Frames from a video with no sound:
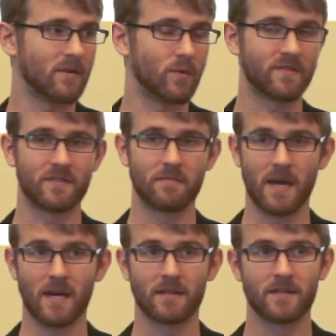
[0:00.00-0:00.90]
with
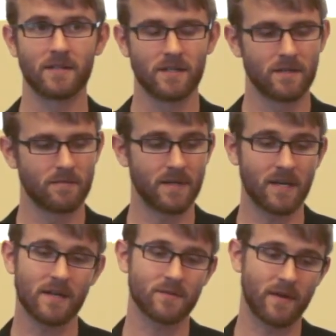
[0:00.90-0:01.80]
demand
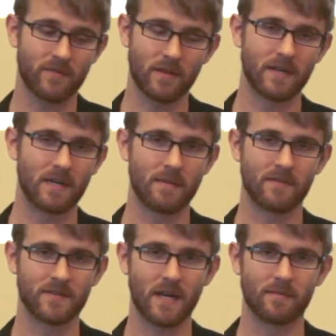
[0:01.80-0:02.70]
because we have a limited
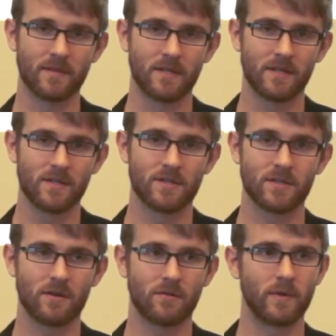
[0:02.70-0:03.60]
amount of time.
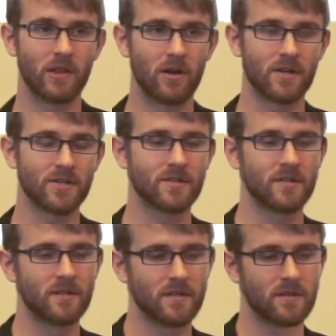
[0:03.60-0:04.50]
So we launched
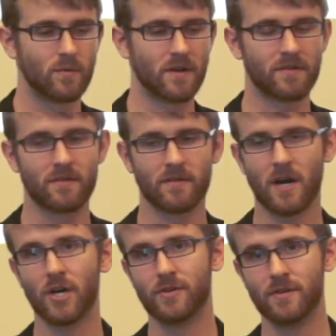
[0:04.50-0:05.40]
with
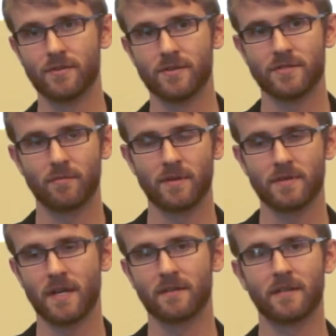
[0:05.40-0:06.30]
100 users, then we
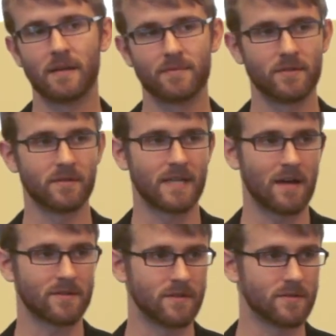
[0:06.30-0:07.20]
scaled it up to
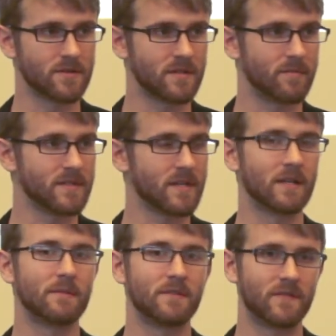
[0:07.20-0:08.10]
1,000 users, then we
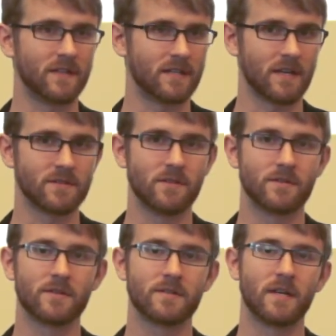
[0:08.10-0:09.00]
scaled it up to 50,000
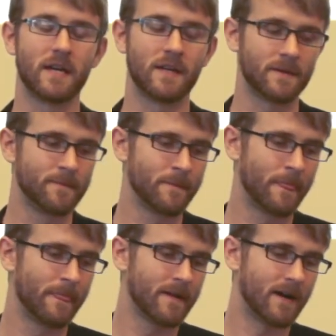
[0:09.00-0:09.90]
users. And
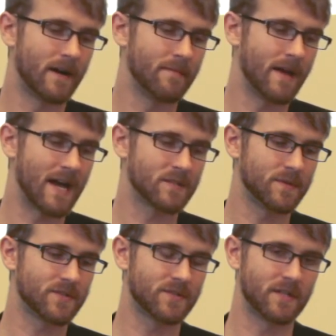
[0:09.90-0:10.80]
as
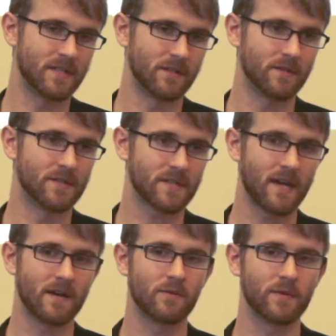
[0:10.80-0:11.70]
we continued to
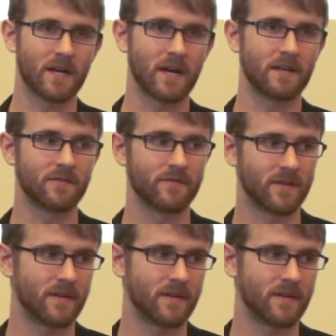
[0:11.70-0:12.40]
scale, we kind of